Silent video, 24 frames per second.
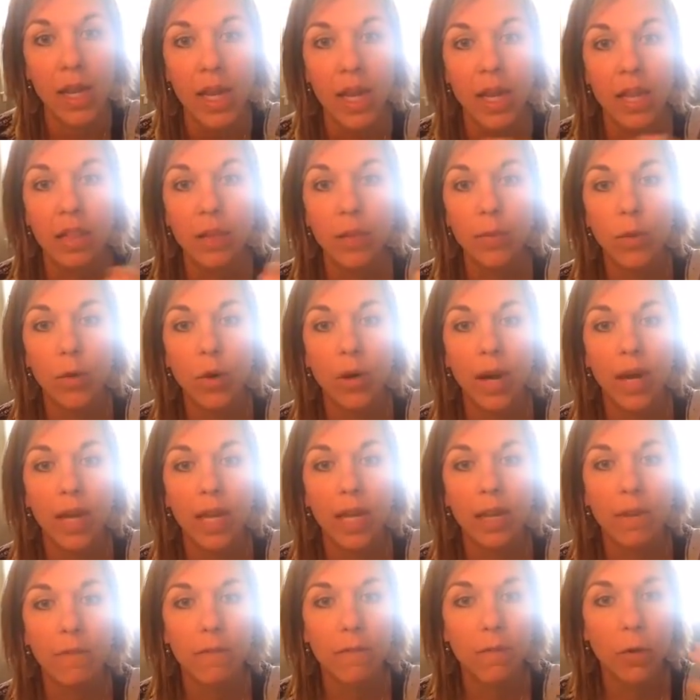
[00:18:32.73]
And the more I
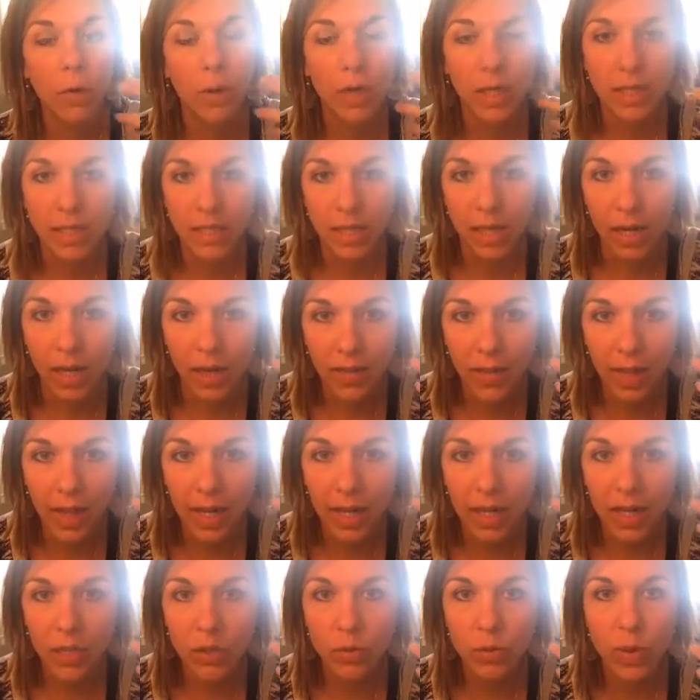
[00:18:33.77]
can focus in on
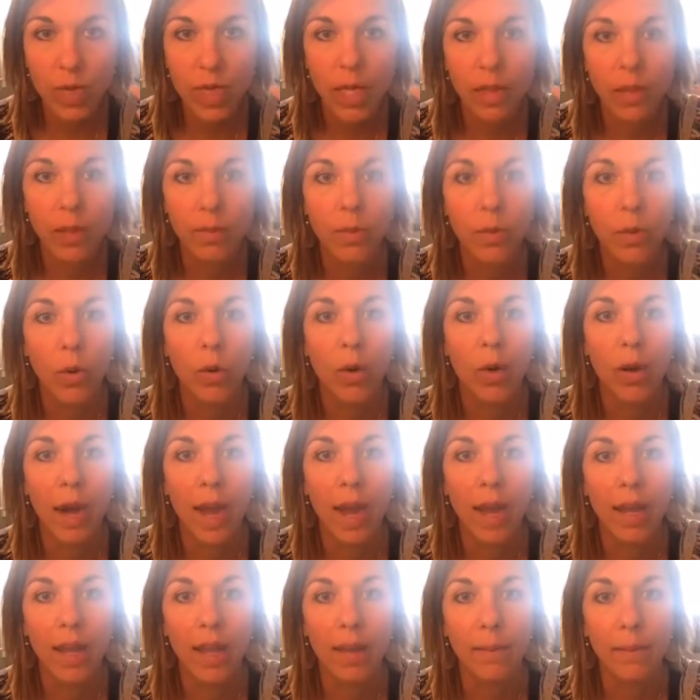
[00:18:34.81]
that each week, the more
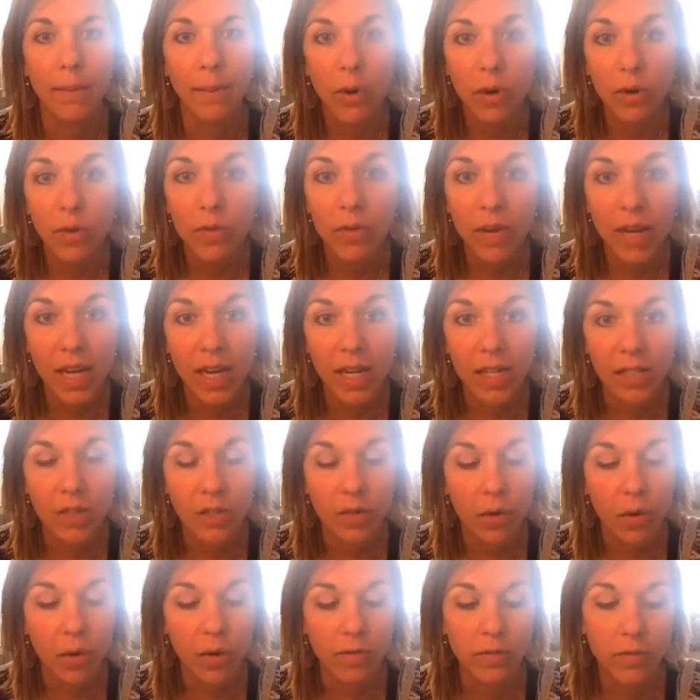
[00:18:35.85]
I am motivated to
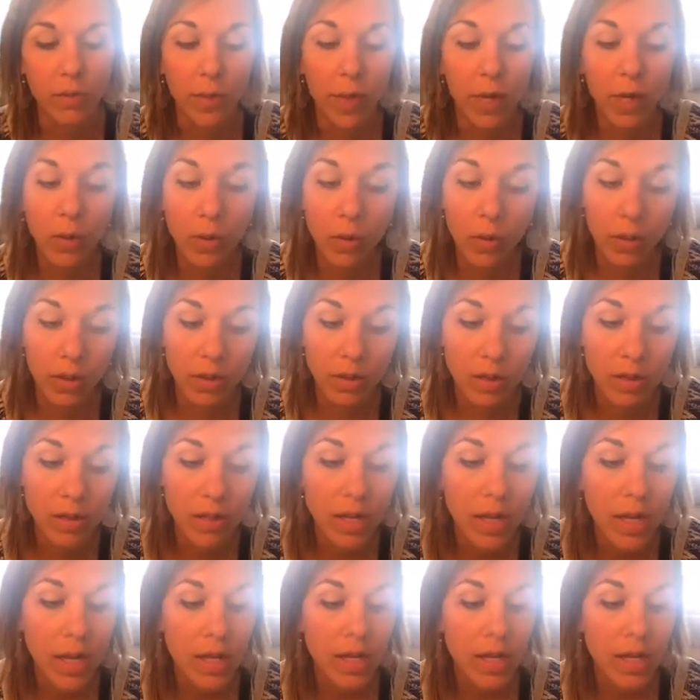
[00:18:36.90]
go after my goals.